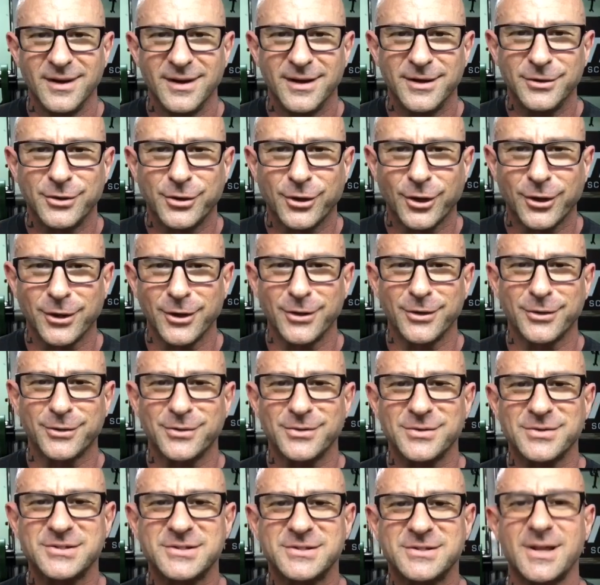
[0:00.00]
in
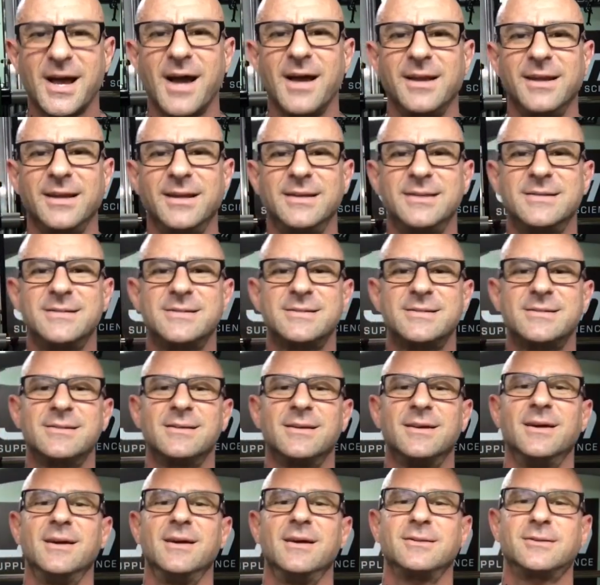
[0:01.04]
clinical studies
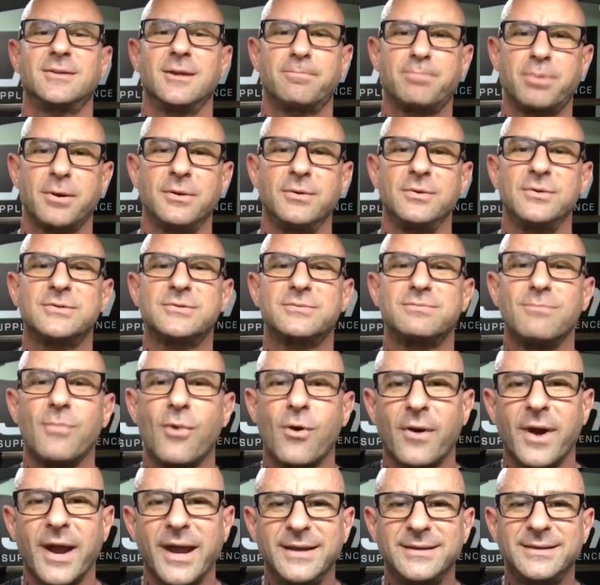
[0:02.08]
to produce
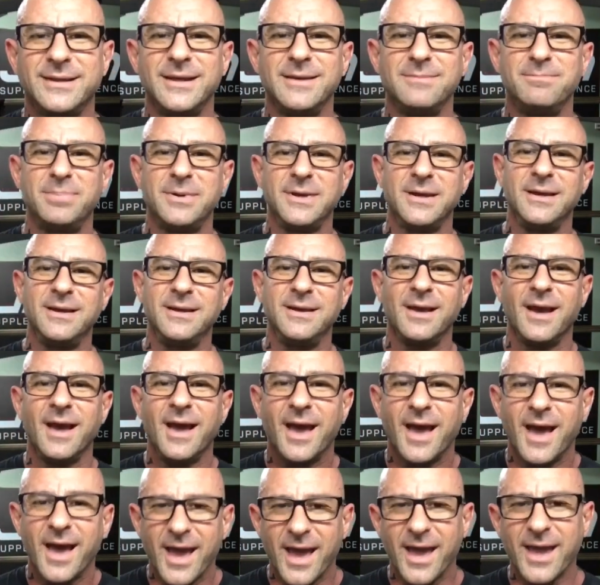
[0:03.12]
more ATP
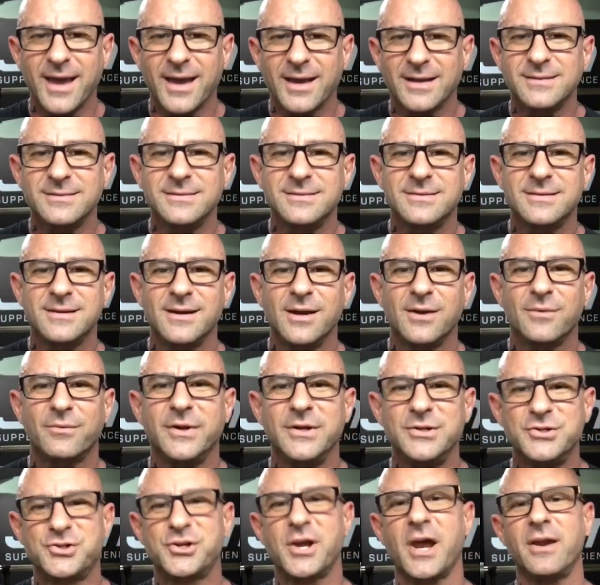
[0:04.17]
and
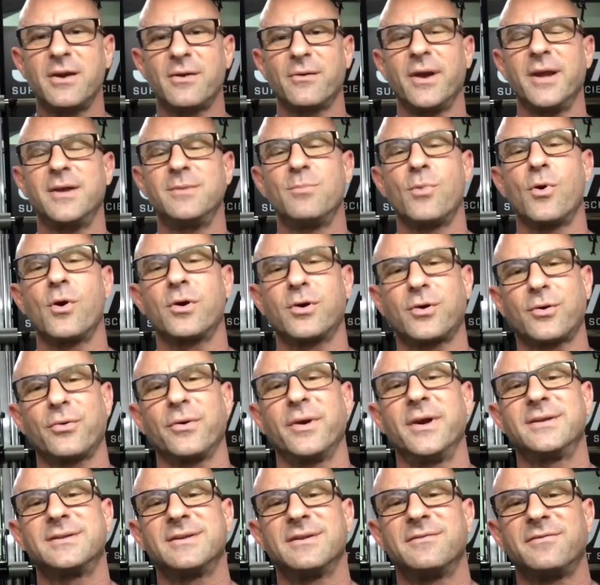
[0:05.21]
regenerate more
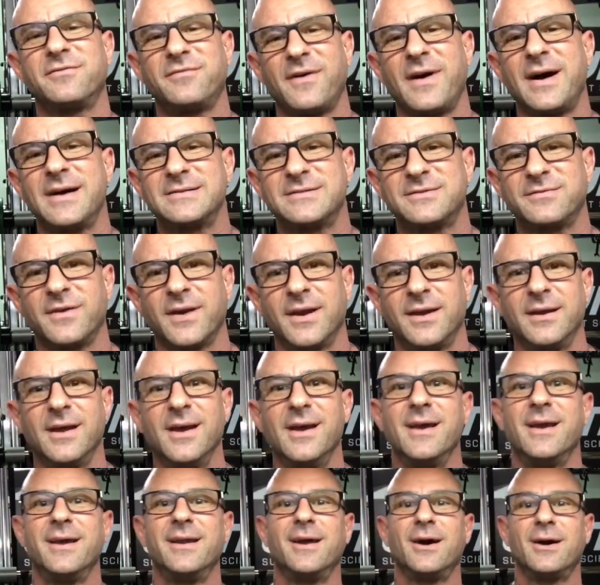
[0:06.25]
creatine phosphate.
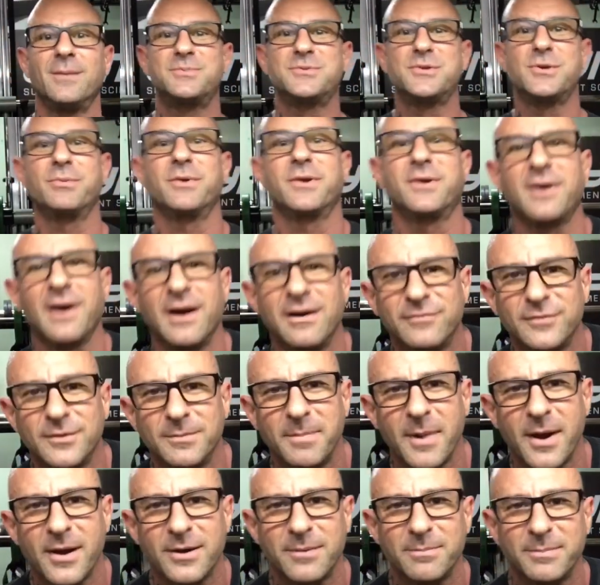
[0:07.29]
It helps you recover
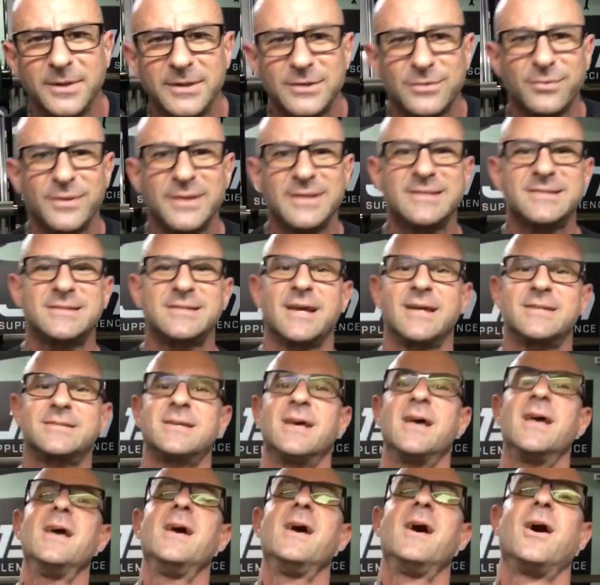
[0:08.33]
better between
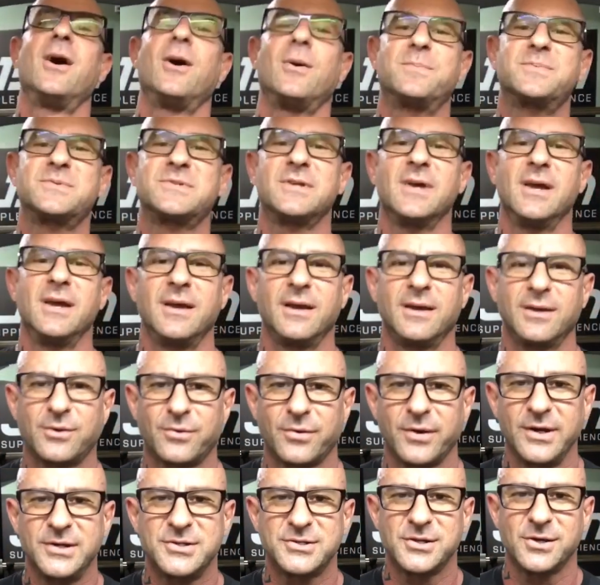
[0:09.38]
sets, helps
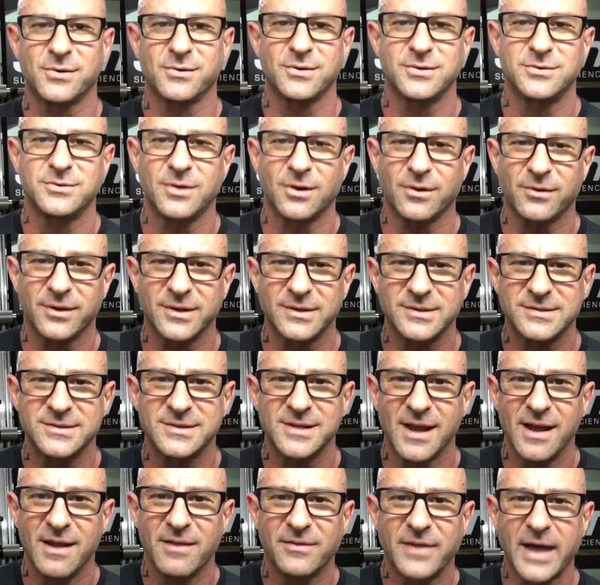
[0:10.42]
increase your endurance.
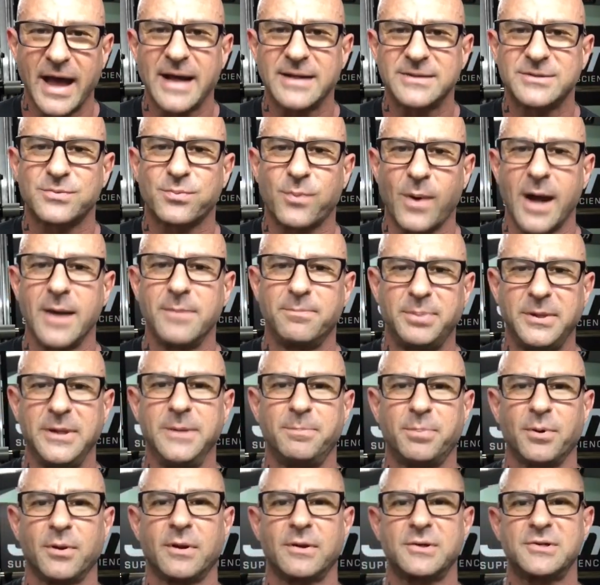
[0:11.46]
That's why
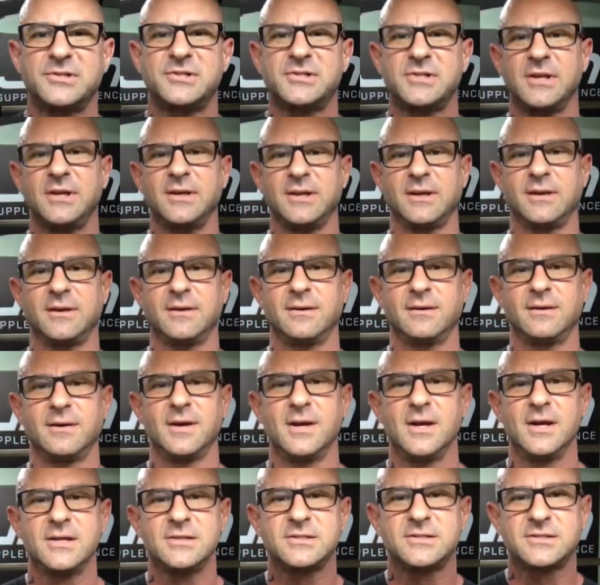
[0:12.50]
people are seeing
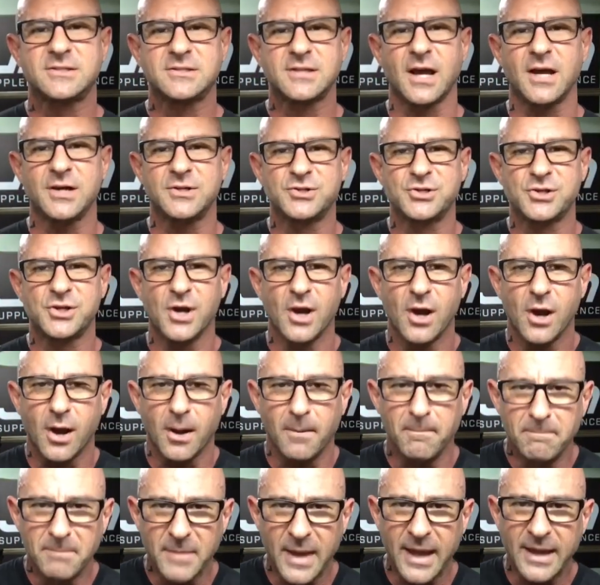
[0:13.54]
such
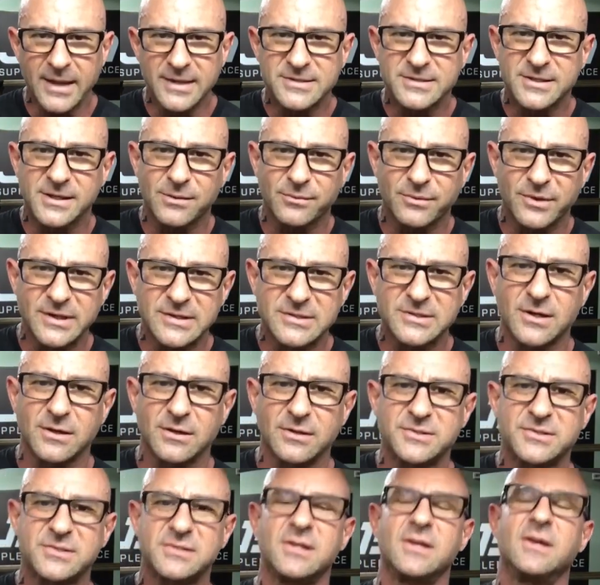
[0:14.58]
amazing
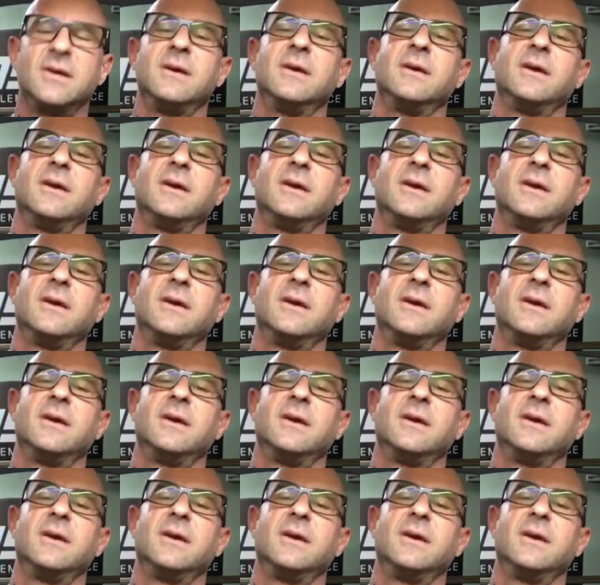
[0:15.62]
results